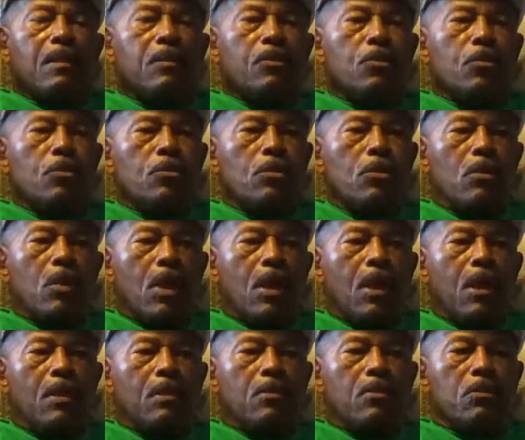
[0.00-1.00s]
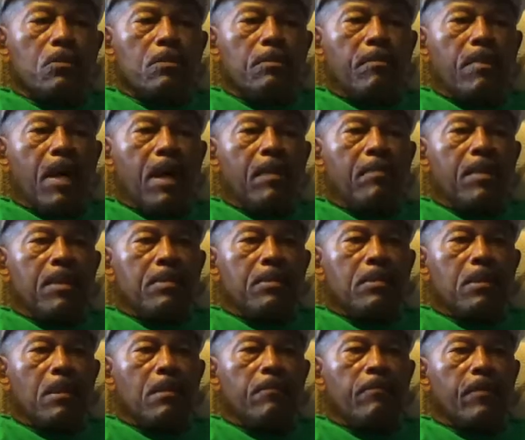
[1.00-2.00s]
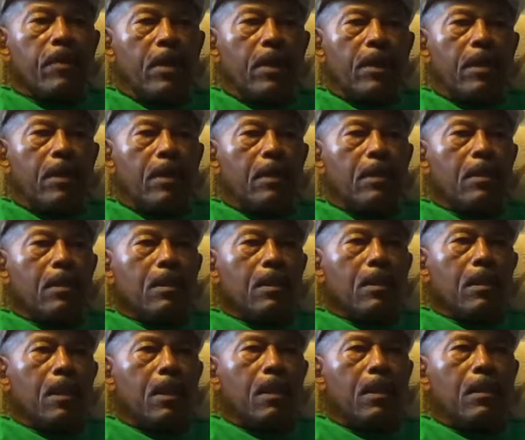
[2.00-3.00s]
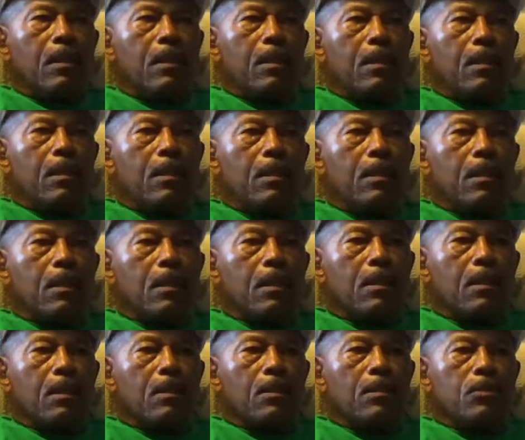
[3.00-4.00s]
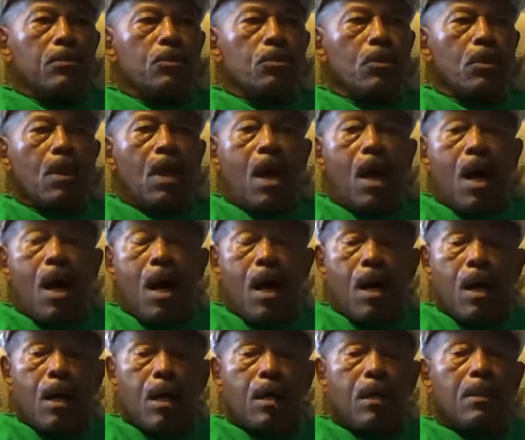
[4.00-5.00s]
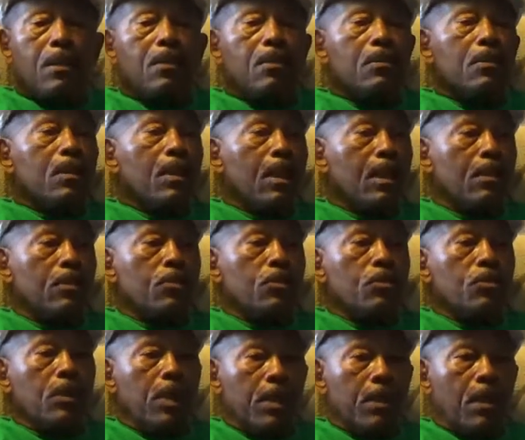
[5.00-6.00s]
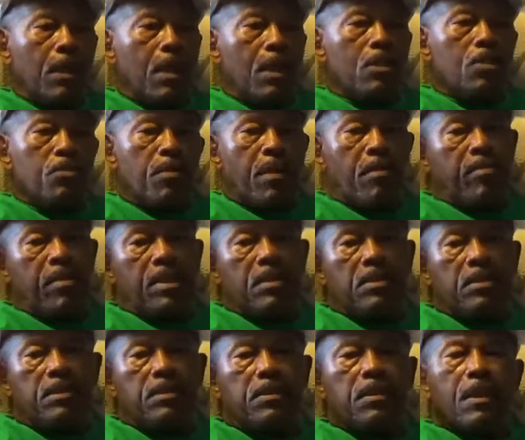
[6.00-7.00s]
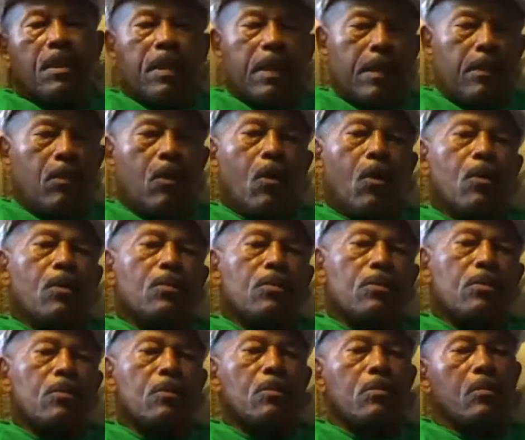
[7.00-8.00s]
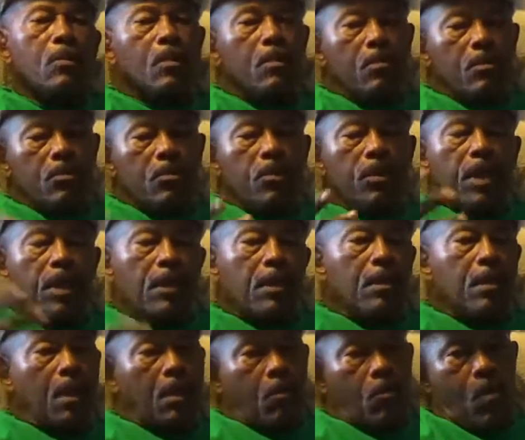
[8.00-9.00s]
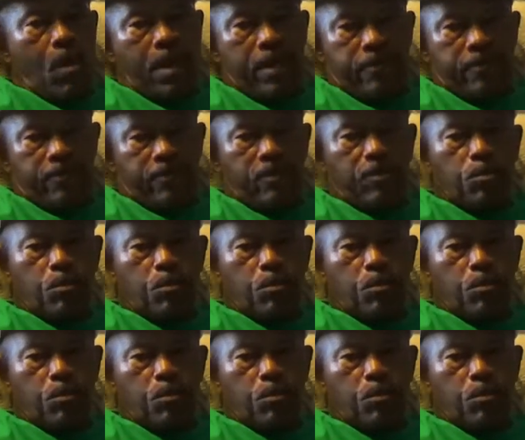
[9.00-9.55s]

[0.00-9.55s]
to uh, to buy myself a, a uh, new car and to enlarge my business and also to get another wife